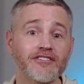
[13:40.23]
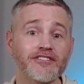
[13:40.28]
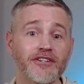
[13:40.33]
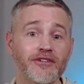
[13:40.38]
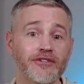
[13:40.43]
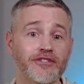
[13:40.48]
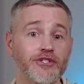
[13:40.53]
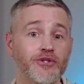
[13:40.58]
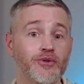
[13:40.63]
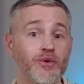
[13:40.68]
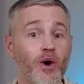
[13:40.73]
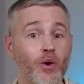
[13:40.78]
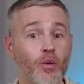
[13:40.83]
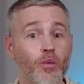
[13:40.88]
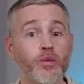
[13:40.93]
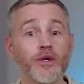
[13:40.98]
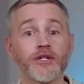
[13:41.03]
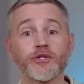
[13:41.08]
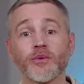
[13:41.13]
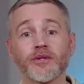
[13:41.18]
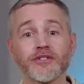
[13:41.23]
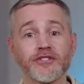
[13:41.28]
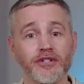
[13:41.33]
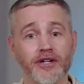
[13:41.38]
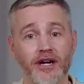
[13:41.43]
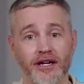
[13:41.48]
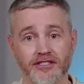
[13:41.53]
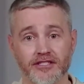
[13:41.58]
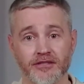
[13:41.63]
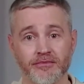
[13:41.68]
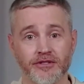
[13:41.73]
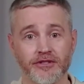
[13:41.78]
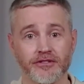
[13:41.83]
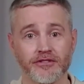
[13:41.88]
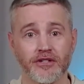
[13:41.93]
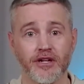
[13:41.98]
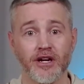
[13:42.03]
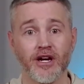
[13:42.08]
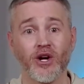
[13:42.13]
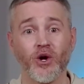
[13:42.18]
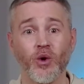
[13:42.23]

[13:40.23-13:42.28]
tell you which ones are customers,